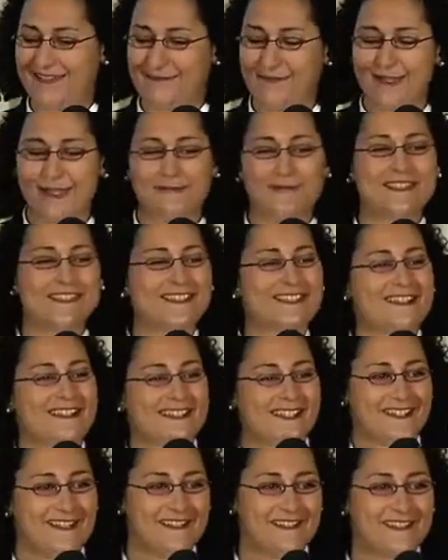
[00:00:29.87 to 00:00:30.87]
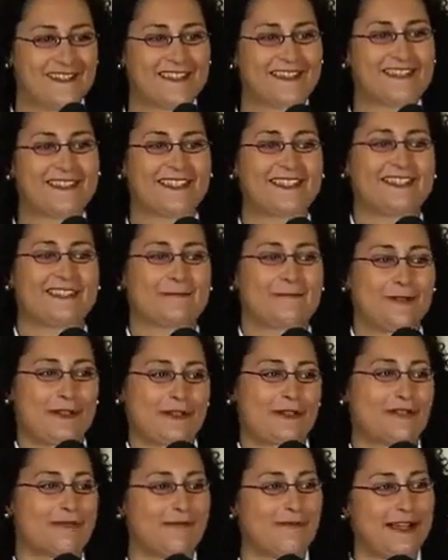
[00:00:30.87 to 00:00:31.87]
let me start here. This is a
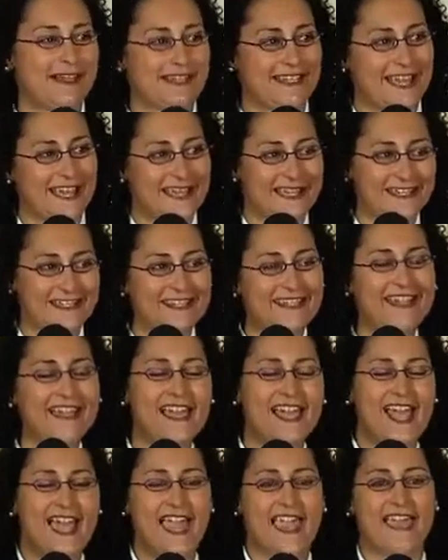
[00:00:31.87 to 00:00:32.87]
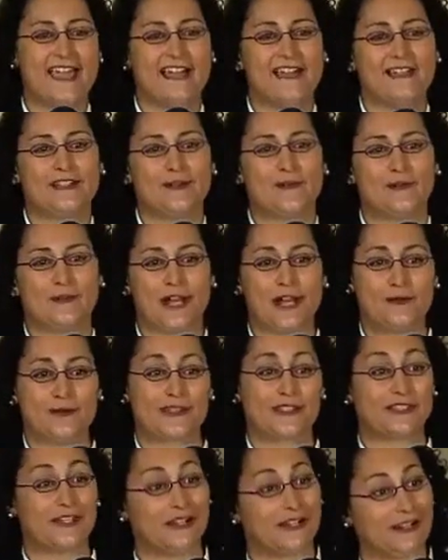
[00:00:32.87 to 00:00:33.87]
picture of my dad, and when I
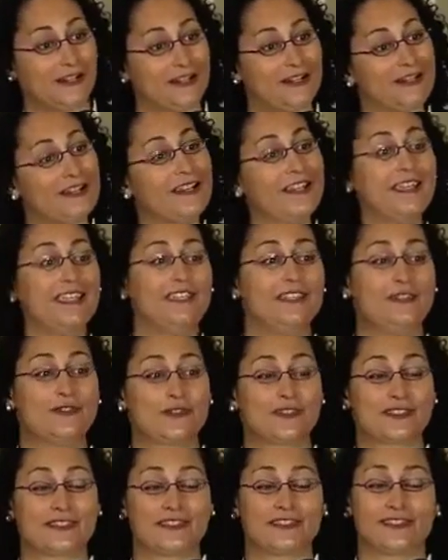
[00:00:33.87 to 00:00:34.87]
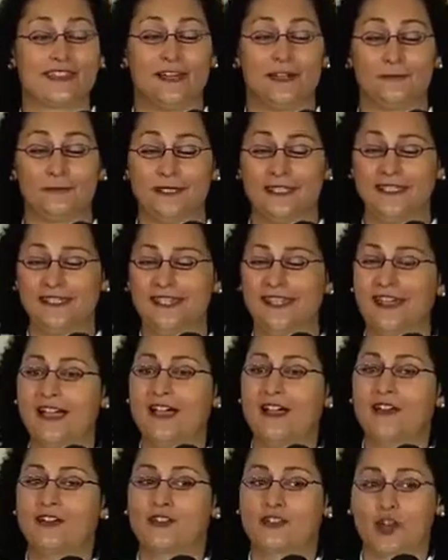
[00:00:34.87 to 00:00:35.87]
was younger, he used to tell me,
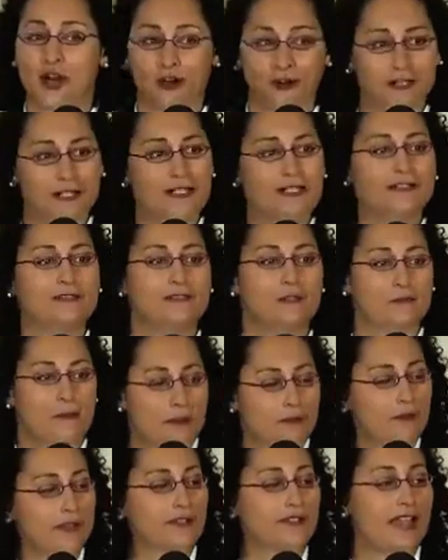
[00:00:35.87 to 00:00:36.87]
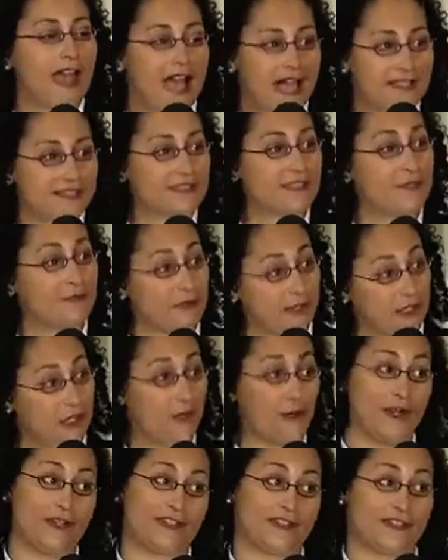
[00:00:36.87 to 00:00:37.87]
Ciara, remember to ask the big
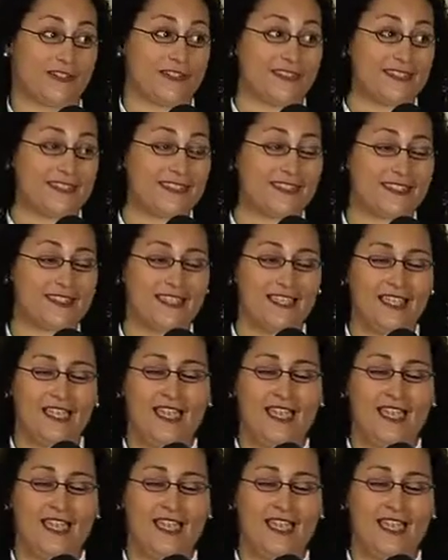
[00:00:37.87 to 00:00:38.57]
questions.